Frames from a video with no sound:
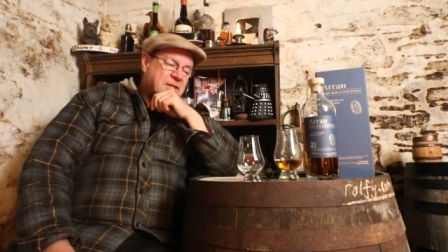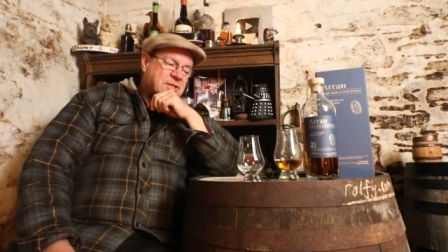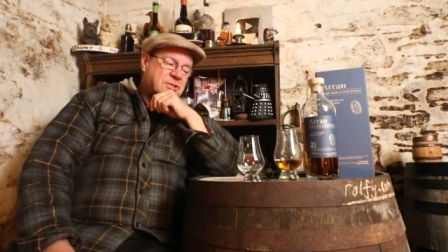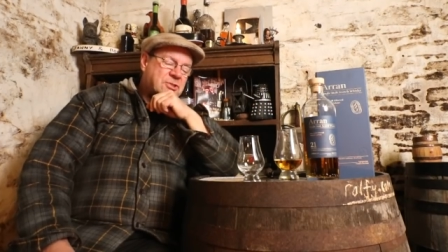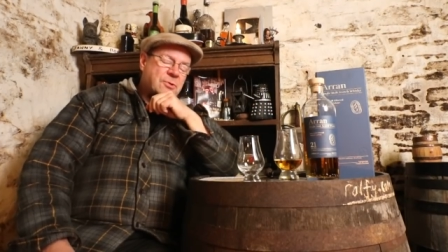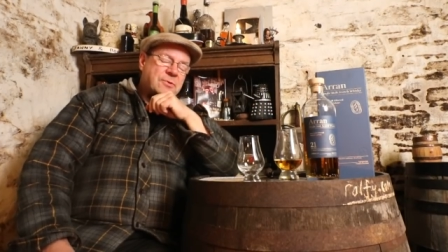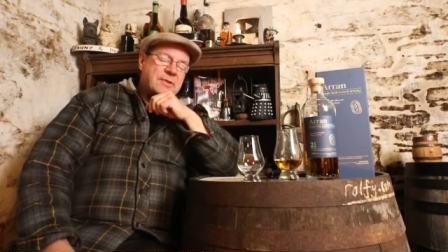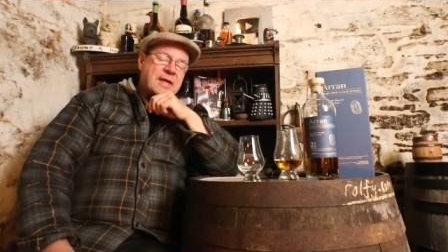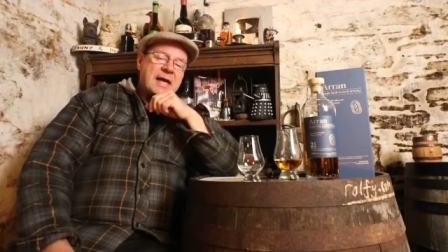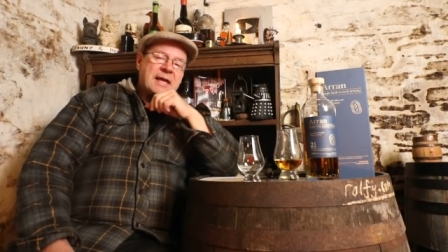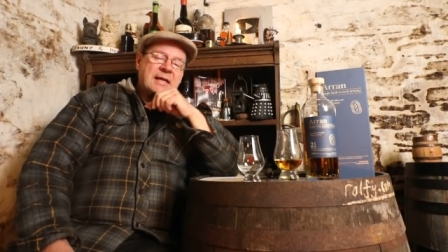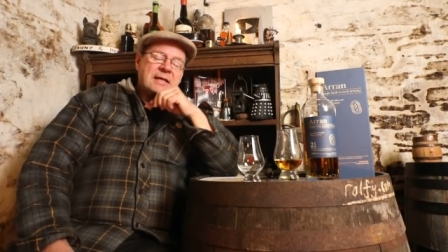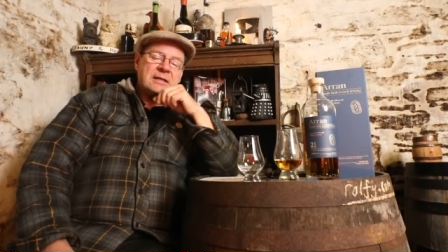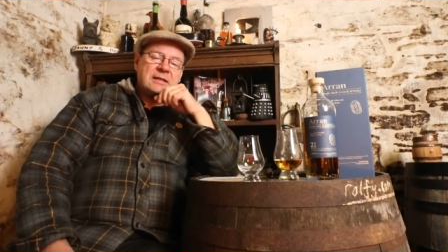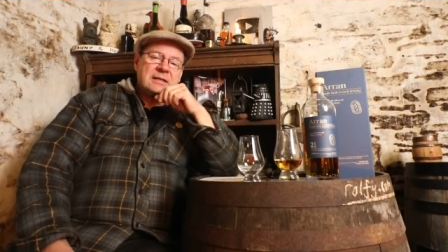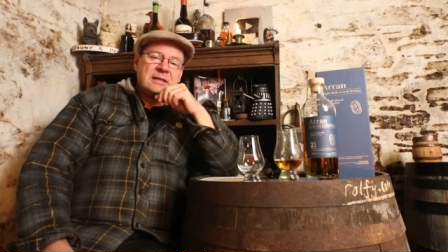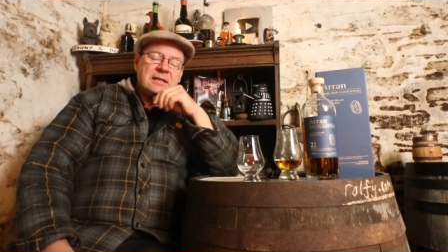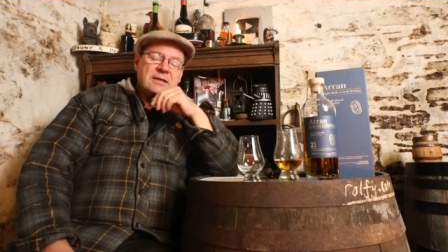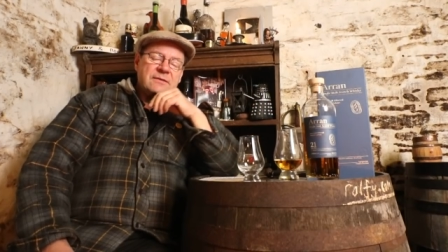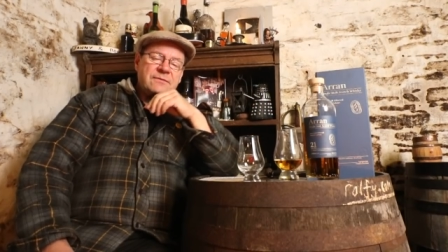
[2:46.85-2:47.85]
so that I
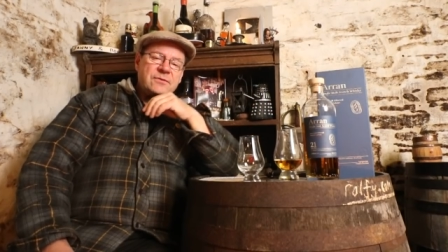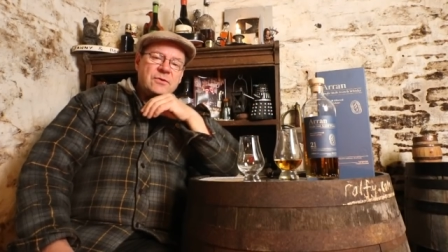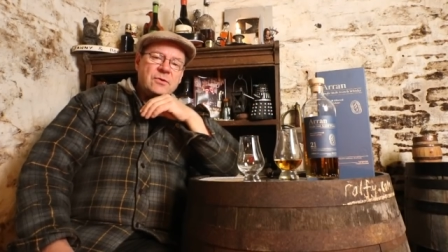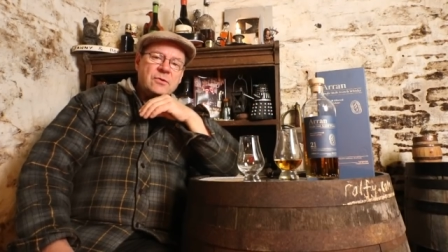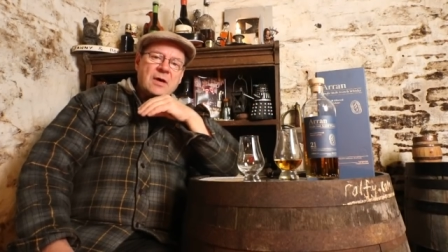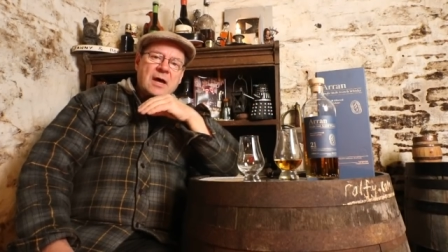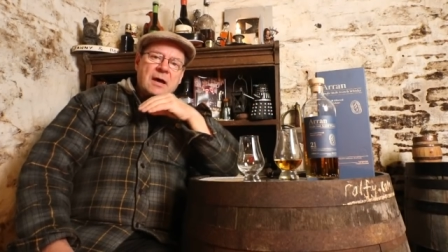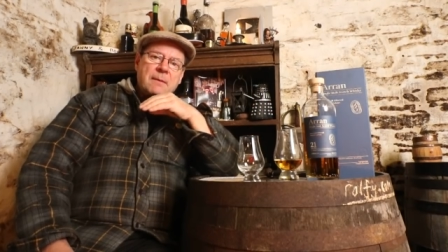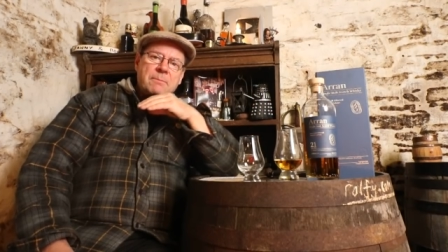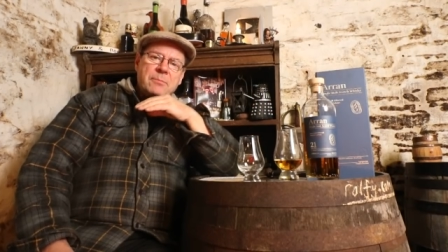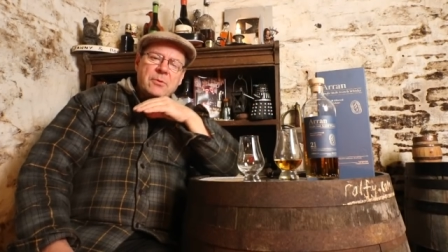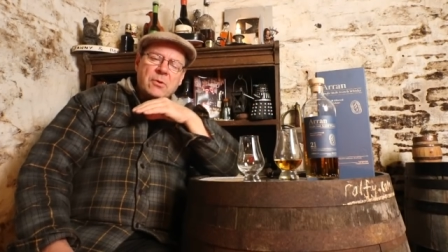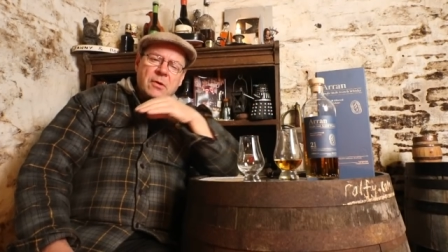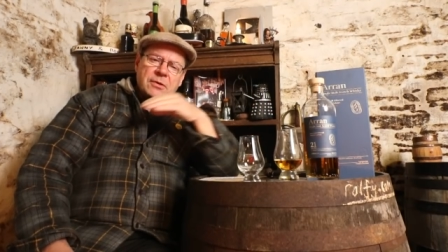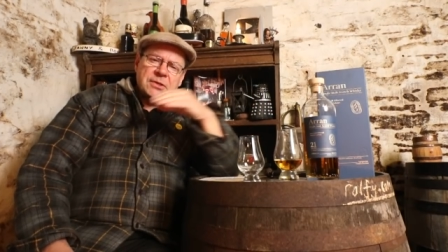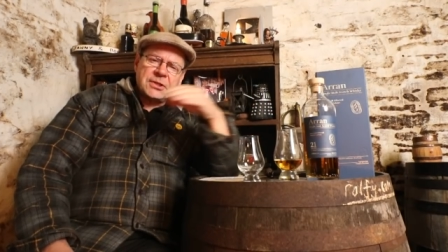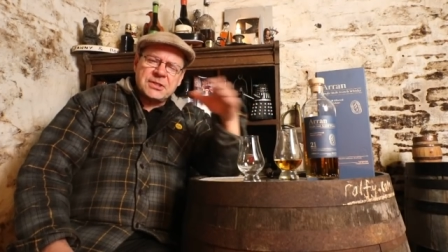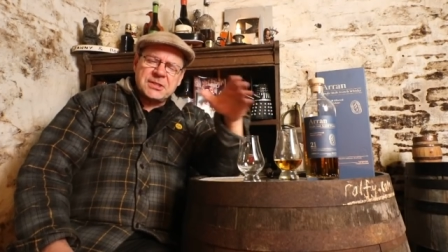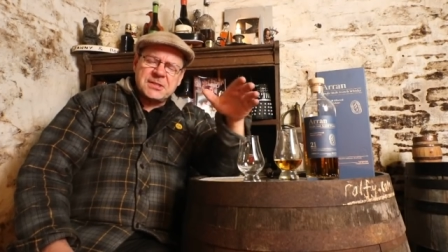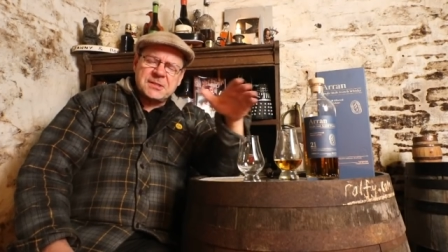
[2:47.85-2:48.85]
can give you a
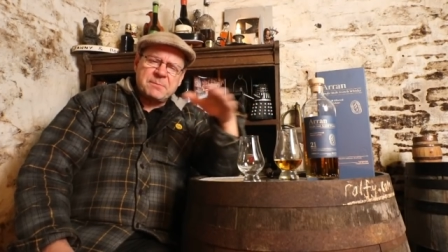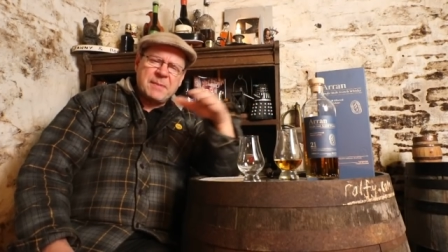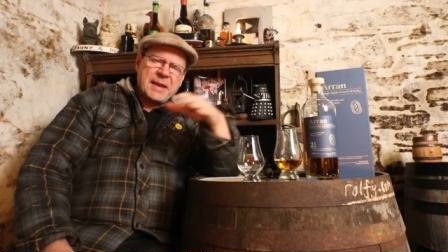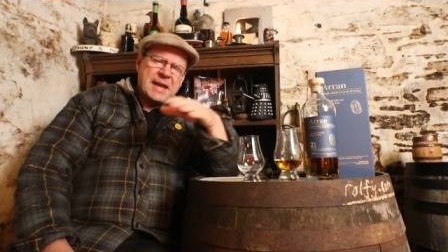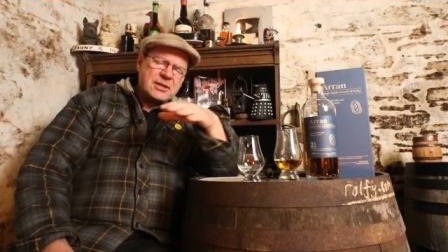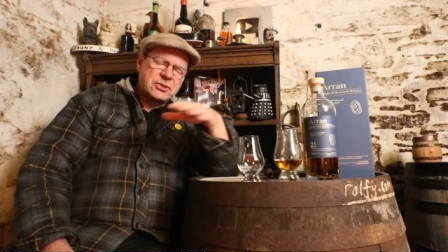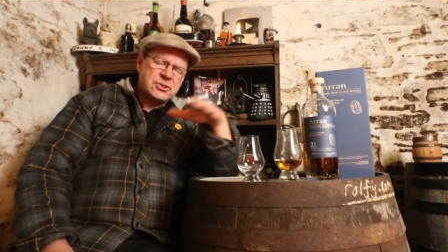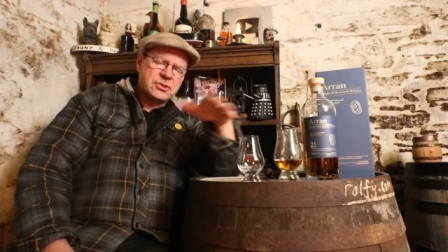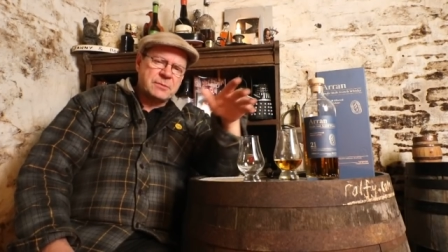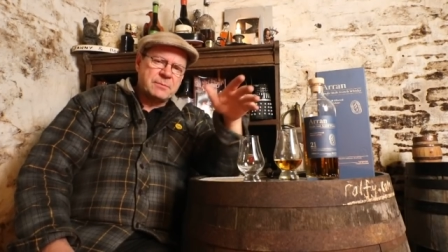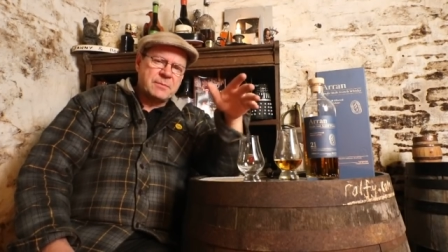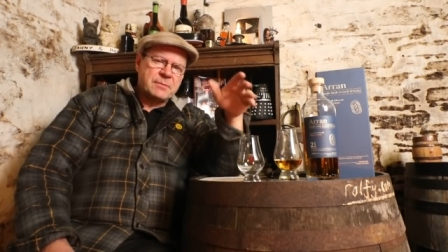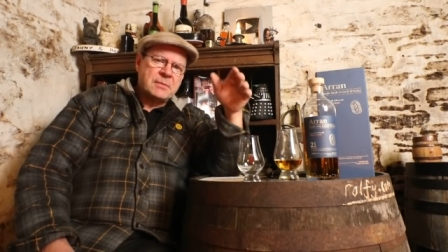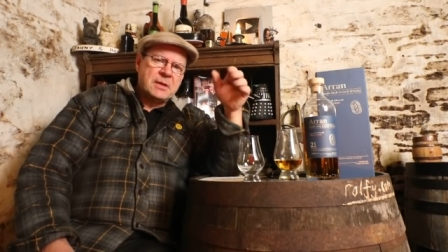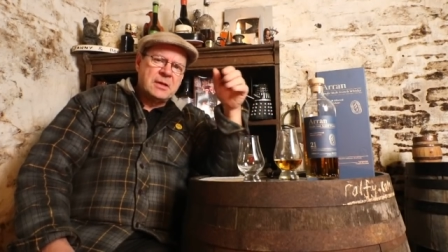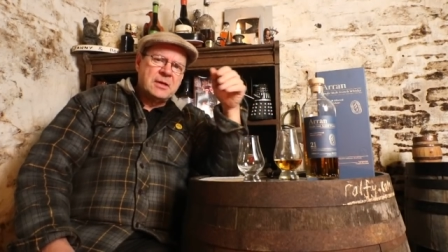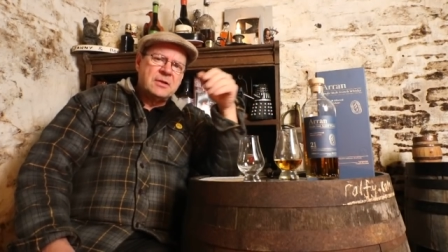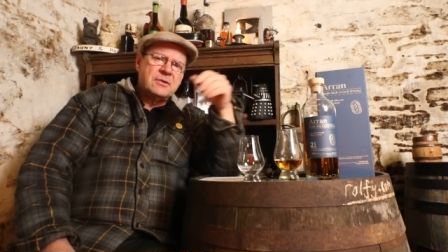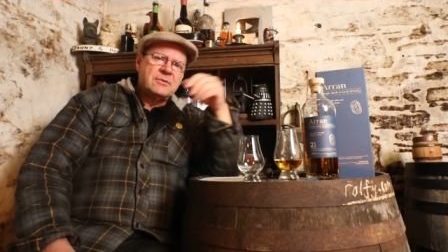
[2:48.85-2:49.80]
broader spectrum